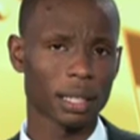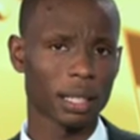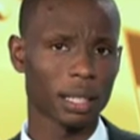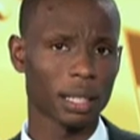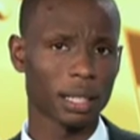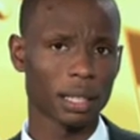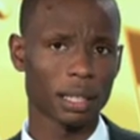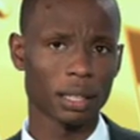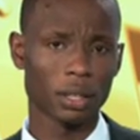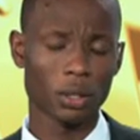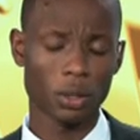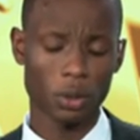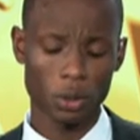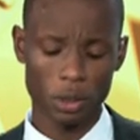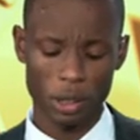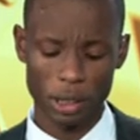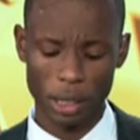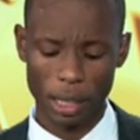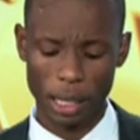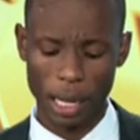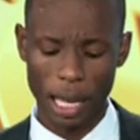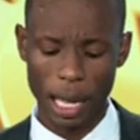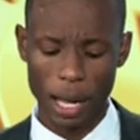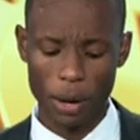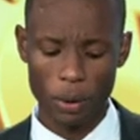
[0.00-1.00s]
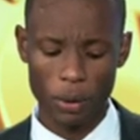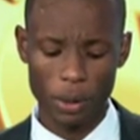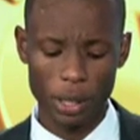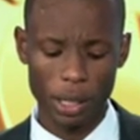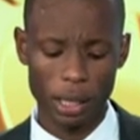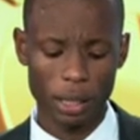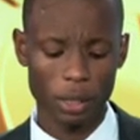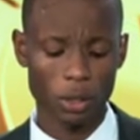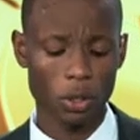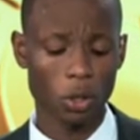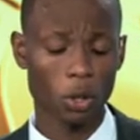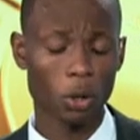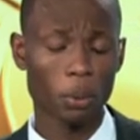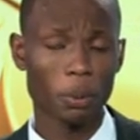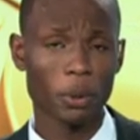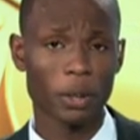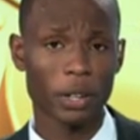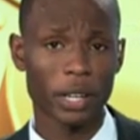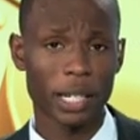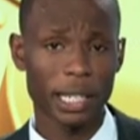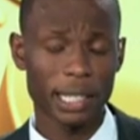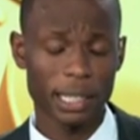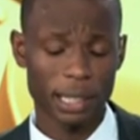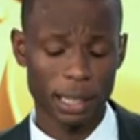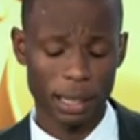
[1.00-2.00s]
not allowing and
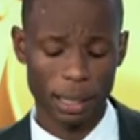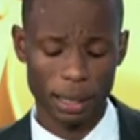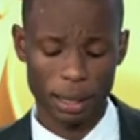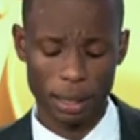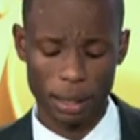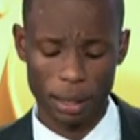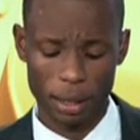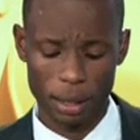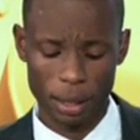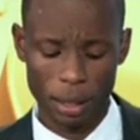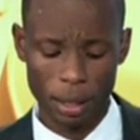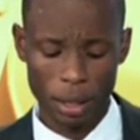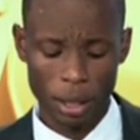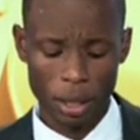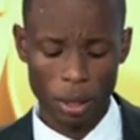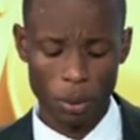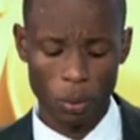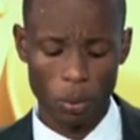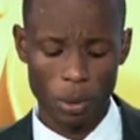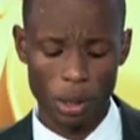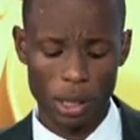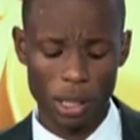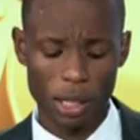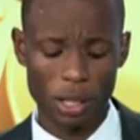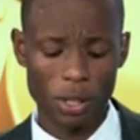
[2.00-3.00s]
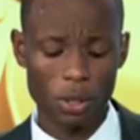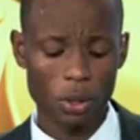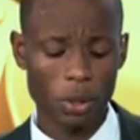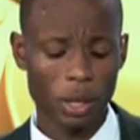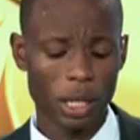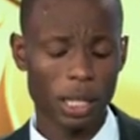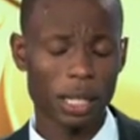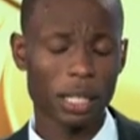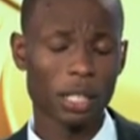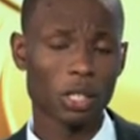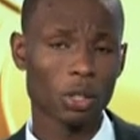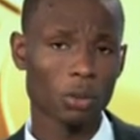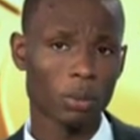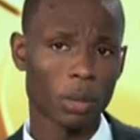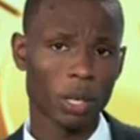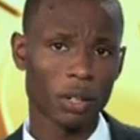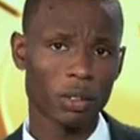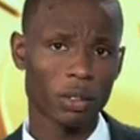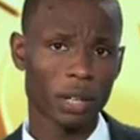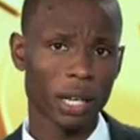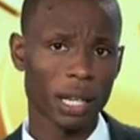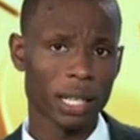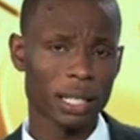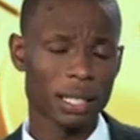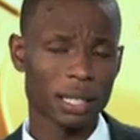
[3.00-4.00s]
cooperating with the UN human
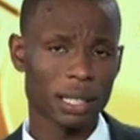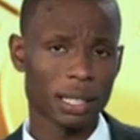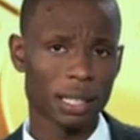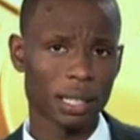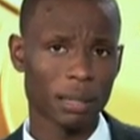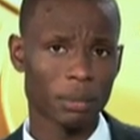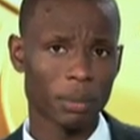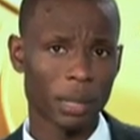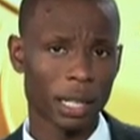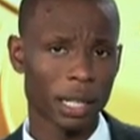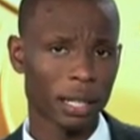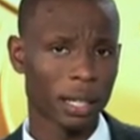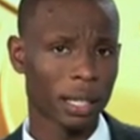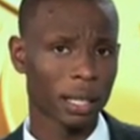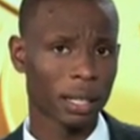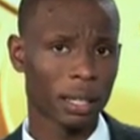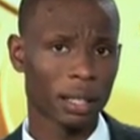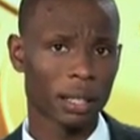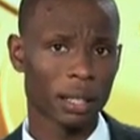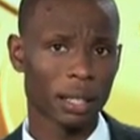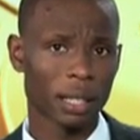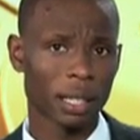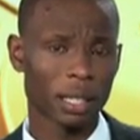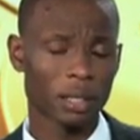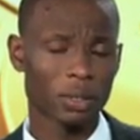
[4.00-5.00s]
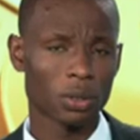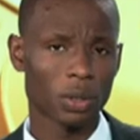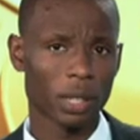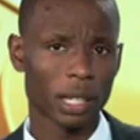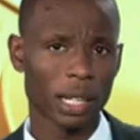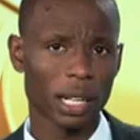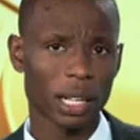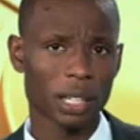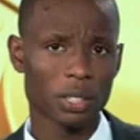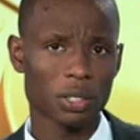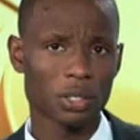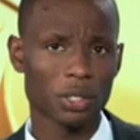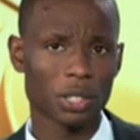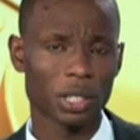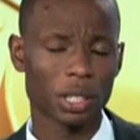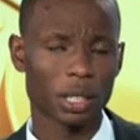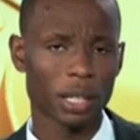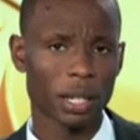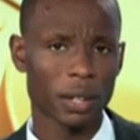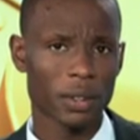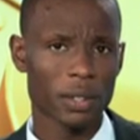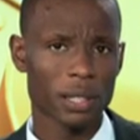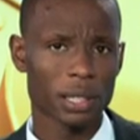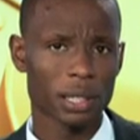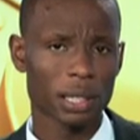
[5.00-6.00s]
rights team and into the country?
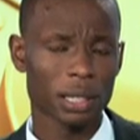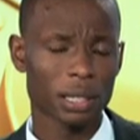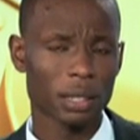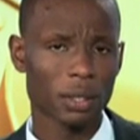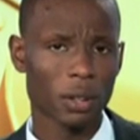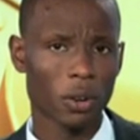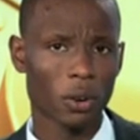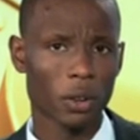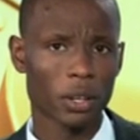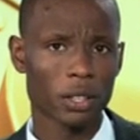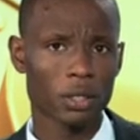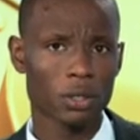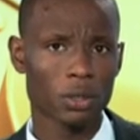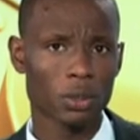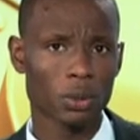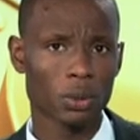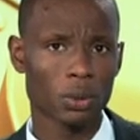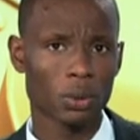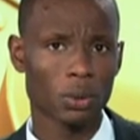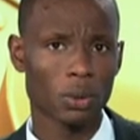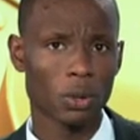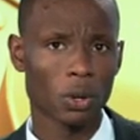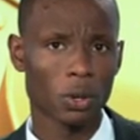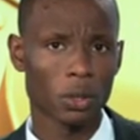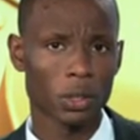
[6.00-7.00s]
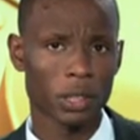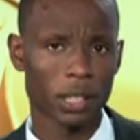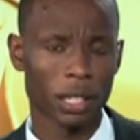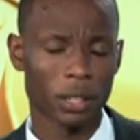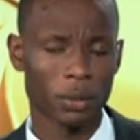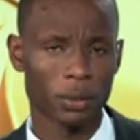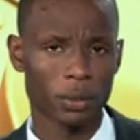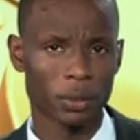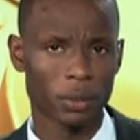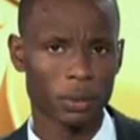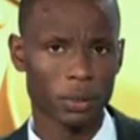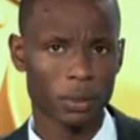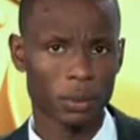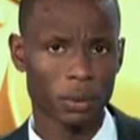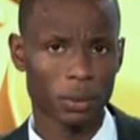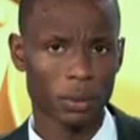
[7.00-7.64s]
How is it going to go down?